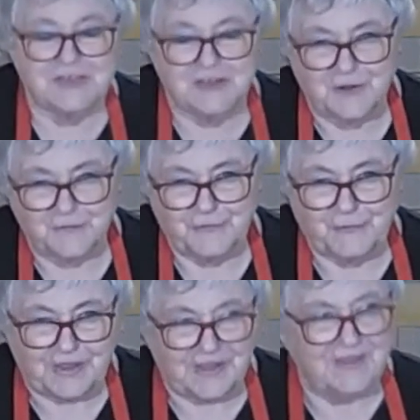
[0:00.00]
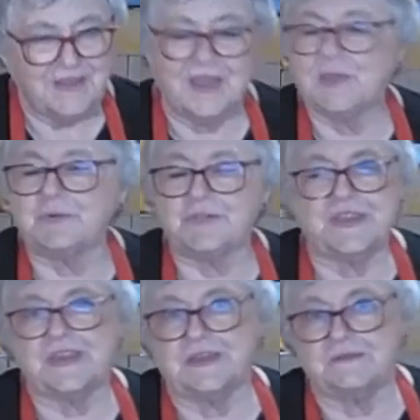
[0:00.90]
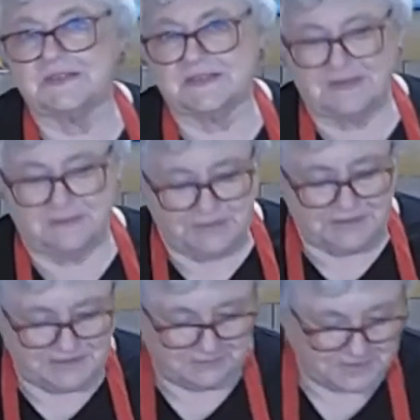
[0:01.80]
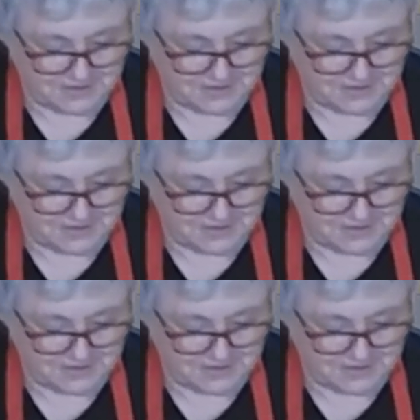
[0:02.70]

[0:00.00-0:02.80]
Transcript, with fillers: and a half away, and you would think it was a million